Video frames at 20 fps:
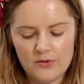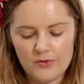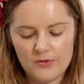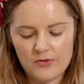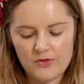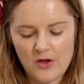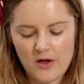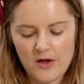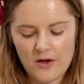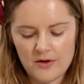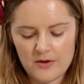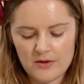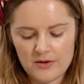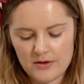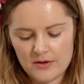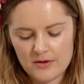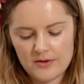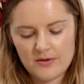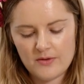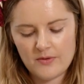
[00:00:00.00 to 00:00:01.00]

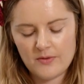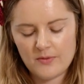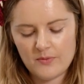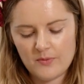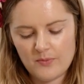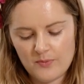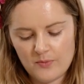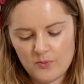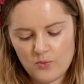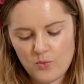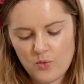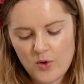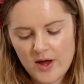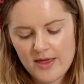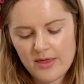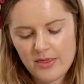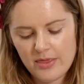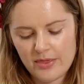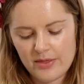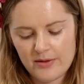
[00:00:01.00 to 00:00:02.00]
So
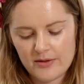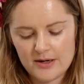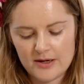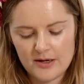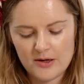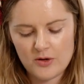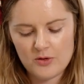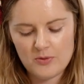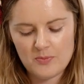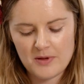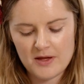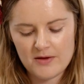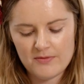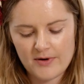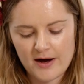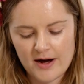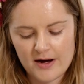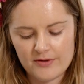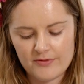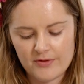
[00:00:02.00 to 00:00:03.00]
with loopy
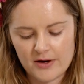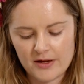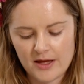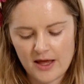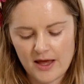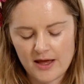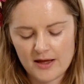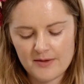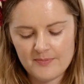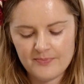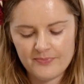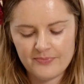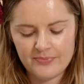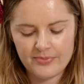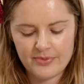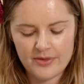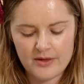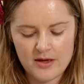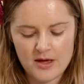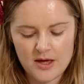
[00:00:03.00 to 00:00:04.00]
rag rugging,
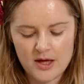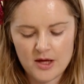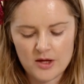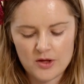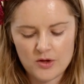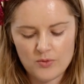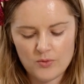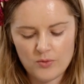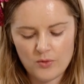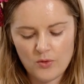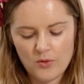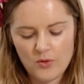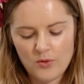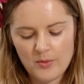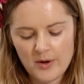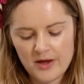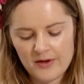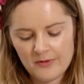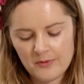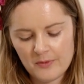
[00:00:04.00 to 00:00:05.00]
you
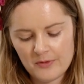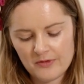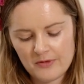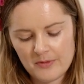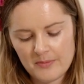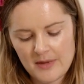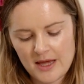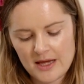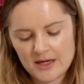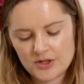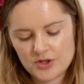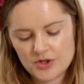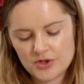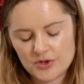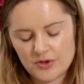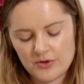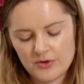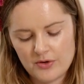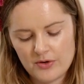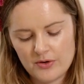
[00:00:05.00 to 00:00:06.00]
always want to make
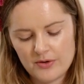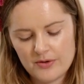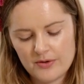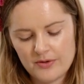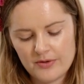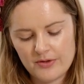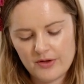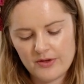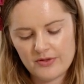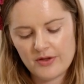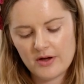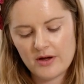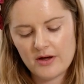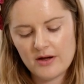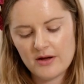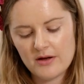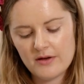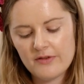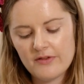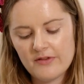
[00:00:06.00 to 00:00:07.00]
sure that there
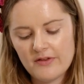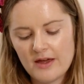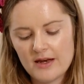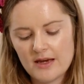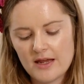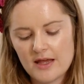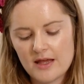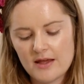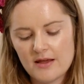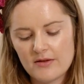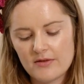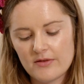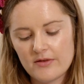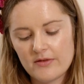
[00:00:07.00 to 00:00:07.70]
aren't any